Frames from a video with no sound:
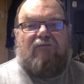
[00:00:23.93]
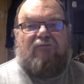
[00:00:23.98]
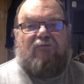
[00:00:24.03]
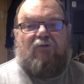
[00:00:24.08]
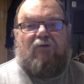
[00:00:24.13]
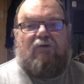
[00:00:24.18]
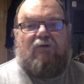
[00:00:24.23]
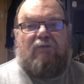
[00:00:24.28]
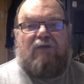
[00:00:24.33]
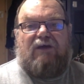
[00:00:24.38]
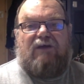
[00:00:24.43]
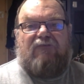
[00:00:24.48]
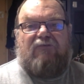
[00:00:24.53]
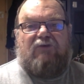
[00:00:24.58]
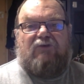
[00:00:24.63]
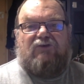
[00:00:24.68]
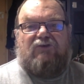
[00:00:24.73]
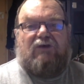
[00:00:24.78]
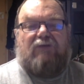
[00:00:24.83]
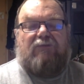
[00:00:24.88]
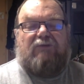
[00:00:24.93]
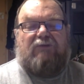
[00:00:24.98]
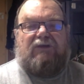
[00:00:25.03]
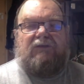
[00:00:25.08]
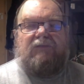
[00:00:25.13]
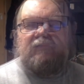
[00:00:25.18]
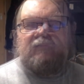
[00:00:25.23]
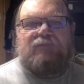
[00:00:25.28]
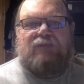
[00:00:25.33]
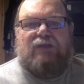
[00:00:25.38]
for my first
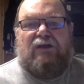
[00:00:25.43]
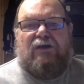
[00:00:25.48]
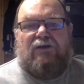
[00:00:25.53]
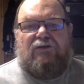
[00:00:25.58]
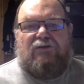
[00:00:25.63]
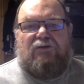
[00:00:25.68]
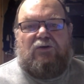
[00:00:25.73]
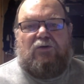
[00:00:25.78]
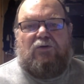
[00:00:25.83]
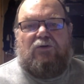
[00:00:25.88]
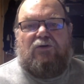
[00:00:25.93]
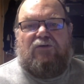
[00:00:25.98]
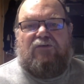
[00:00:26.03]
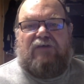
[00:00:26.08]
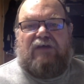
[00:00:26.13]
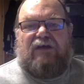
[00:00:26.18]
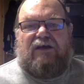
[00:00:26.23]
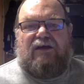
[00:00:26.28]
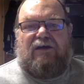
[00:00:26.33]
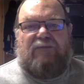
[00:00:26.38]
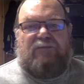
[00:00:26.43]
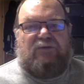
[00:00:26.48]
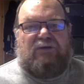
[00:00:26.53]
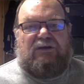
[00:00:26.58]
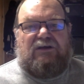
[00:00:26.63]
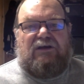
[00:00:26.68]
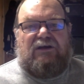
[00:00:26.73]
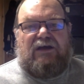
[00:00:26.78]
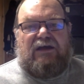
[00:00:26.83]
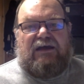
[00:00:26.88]
company. The owner of that
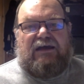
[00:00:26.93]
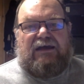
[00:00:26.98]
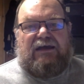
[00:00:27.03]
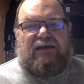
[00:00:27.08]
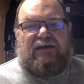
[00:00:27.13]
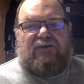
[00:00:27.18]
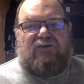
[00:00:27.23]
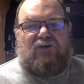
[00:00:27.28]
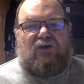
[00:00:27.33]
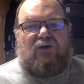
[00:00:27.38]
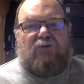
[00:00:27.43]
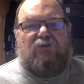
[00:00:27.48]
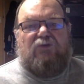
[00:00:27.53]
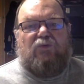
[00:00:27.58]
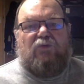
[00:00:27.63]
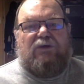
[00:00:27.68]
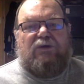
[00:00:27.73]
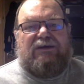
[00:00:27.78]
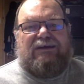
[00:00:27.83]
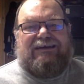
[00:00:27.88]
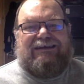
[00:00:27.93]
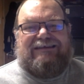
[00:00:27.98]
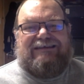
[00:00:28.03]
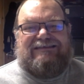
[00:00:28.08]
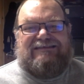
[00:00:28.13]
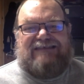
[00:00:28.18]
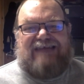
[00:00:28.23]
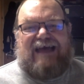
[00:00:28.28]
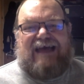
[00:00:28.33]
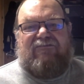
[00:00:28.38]
company has always wanted his
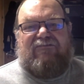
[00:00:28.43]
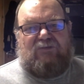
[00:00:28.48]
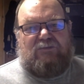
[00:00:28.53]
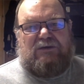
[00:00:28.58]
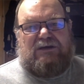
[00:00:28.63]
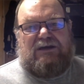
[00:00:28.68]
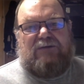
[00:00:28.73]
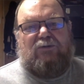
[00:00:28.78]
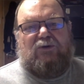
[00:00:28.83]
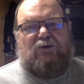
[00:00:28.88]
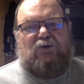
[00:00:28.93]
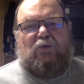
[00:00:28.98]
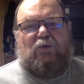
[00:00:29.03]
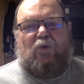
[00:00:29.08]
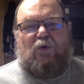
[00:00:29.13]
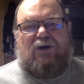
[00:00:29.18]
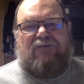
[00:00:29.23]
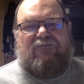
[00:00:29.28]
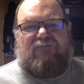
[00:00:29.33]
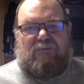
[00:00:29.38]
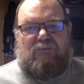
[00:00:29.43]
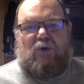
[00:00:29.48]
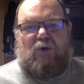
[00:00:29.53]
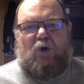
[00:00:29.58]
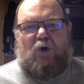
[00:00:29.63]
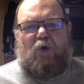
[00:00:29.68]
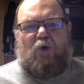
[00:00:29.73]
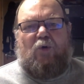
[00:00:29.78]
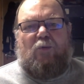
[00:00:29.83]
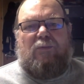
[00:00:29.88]
staff to be able to work from
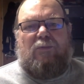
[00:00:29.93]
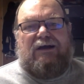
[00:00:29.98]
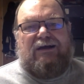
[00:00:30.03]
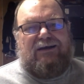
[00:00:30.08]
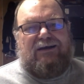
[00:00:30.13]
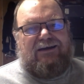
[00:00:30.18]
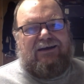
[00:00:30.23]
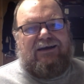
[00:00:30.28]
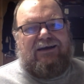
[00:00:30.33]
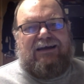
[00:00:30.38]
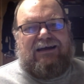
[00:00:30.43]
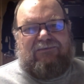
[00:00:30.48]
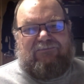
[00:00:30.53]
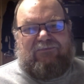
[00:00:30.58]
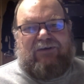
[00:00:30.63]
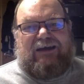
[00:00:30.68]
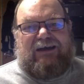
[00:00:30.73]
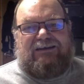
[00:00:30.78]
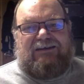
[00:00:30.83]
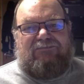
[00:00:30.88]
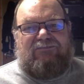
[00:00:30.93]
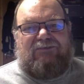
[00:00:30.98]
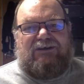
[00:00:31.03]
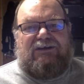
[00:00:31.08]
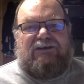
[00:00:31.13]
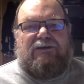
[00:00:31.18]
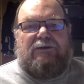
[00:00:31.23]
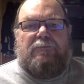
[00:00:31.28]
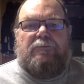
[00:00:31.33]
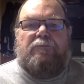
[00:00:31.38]
home
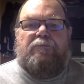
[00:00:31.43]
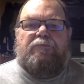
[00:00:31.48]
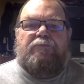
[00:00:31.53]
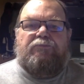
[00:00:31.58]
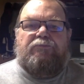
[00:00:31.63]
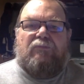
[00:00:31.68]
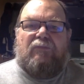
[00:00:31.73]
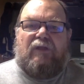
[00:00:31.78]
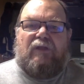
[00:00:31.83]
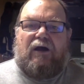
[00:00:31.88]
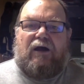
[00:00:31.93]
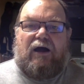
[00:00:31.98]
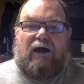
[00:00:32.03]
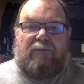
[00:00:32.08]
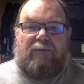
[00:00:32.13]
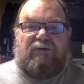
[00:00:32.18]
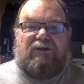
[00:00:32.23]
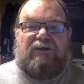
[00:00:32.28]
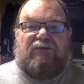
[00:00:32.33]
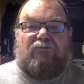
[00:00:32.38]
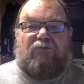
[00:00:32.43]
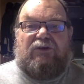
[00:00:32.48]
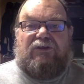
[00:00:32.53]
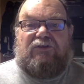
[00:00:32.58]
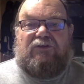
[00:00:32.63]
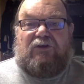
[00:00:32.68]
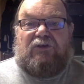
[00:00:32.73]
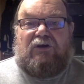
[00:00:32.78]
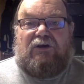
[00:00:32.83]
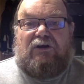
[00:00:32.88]
effectively. I believe
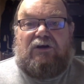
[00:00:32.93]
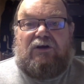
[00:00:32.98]
with